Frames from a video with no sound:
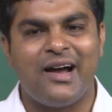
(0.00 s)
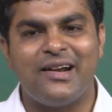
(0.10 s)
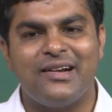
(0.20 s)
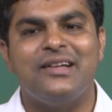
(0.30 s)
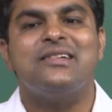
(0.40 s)

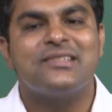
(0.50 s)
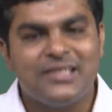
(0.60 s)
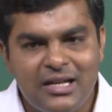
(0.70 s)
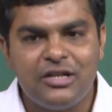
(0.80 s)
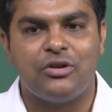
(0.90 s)
are
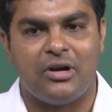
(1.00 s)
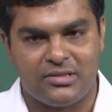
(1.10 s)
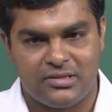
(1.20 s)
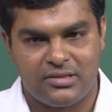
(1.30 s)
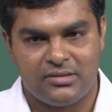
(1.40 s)
sunk
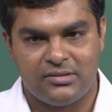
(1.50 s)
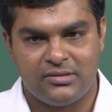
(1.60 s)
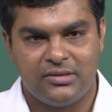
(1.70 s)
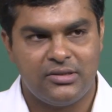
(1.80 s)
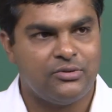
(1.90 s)
cost.
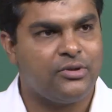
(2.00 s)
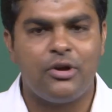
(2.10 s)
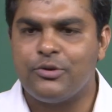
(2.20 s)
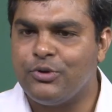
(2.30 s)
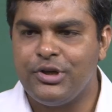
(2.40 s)
You are
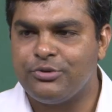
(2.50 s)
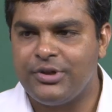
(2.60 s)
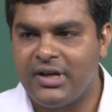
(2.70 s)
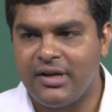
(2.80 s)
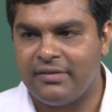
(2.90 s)
not going to
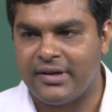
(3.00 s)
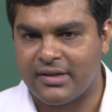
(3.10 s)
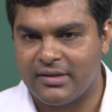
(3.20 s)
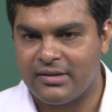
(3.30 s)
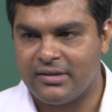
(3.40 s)
recover.
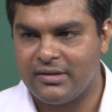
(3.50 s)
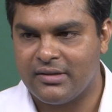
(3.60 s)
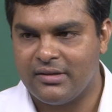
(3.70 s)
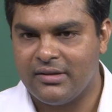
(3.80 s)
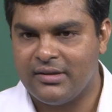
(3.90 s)

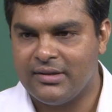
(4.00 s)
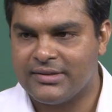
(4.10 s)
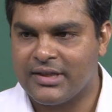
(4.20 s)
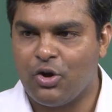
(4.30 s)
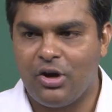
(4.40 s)

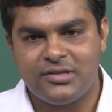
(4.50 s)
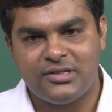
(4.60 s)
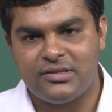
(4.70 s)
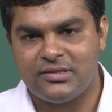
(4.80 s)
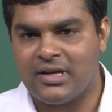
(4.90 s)
The
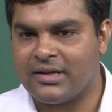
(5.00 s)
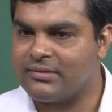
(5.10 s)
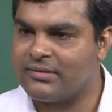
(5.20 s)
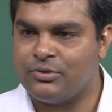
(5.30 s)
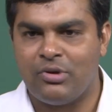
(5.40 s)
cost is that
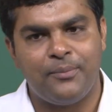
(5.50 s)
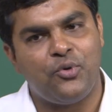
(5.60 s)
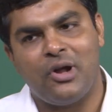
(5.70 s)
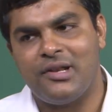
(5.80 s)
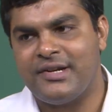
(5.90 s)
you have
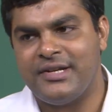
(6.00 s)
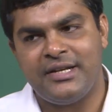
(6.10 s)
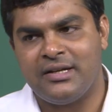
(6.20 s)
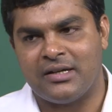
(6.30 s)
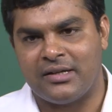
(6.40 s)
already
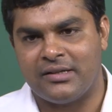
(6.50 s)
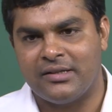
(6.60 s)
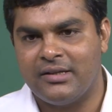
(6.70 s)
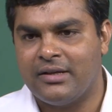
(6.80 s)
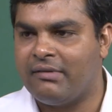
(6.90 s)
incurred,
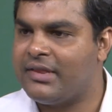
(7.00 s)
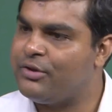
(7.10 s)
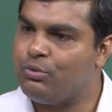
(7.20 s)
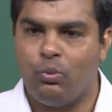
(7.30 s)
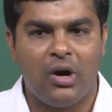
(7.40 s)

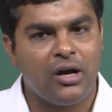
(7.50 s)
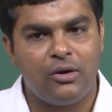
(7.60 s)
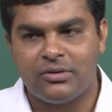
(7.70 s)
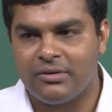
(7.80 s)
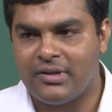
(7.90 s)
whether you walk
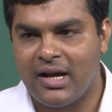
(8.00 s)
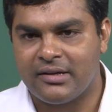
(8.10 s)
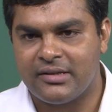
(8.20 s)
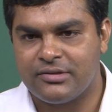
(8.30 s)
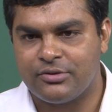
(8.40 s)
out of
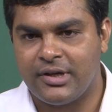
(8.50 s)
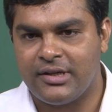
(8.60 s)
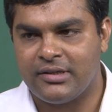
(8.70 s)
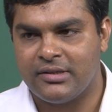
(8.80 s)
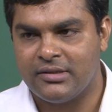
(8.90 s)
that
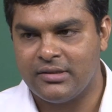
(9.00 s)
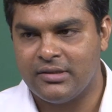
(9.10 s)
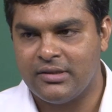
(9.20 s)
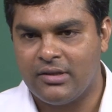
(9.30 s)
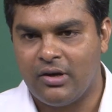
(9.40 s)
restaurant
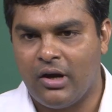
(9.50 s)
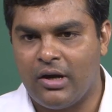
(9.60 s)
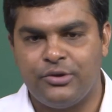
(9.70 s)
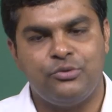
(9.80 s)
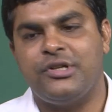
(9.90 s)

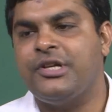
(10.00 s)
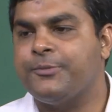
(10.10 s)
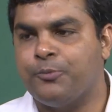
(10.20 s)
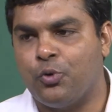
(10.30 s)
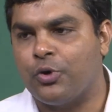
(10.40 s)
or you
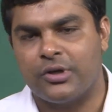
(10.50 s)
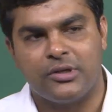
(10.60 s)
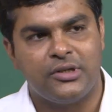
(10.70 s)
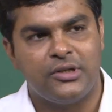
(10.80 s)
eat more.